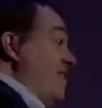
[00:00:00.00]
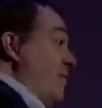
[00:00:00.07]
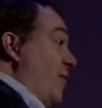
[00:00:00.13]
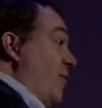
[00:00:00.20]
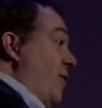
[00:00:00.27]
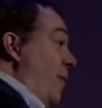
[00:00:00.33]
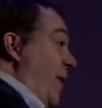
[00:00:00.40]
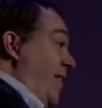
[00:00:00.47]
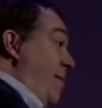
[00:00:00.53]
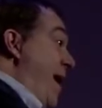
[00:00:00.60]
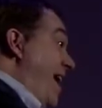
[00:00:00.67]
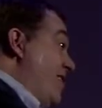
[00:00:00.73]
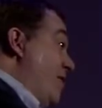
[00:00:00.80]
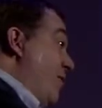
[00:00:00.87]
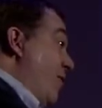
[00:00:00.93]
of our, about the
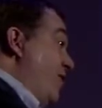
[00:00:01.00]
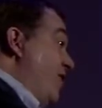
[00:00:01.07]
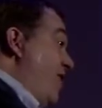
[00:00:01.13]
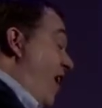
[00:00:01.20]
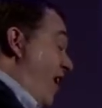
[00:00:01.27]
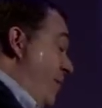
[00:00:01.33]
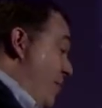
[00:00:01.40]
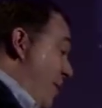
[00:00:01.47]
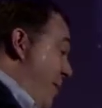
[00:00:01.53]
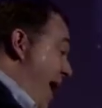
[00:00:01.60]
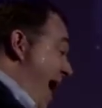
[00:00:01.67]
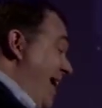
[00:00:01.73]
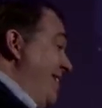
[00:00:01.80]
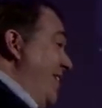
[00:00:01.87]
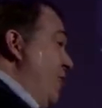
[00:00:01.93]
mass of our sun, but
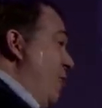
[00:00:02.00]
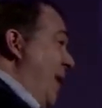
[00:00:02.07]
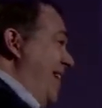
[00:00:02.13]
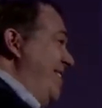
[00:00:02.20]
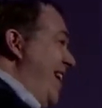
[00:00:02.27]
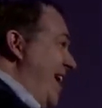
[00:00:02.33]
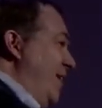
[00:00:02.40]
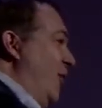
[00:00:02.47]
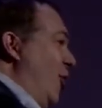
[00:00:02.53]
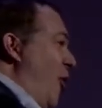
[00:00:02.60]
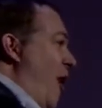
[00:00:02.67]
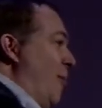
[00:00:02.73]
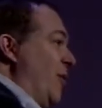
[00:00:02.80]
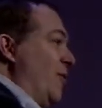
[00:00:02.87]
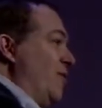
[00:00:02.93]
packed into about 10
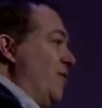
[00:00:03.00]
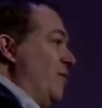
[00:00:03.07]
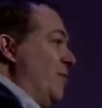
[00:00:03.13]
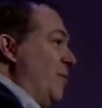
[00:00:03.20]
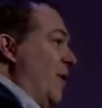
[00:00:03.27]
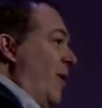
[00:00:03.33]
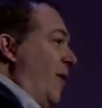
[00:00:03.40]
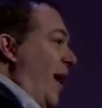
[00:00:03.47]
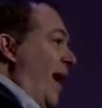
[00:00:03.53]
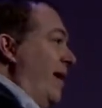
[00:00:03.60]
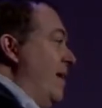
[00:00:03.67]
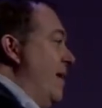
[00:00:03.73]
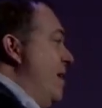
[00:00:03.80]
kilometers. Okay,